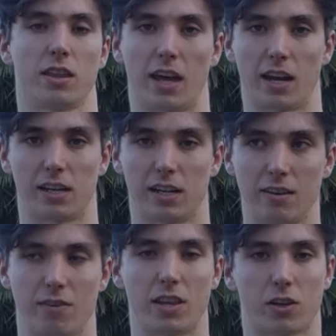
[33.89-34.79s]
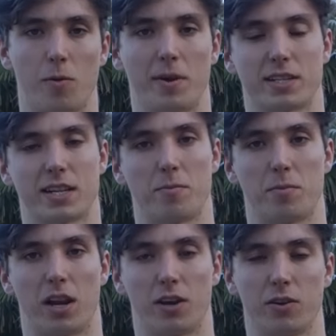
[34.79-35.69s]
then leave it in the comments down
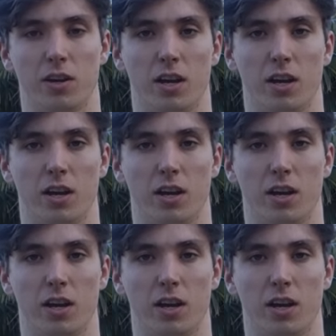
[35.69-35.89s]
below,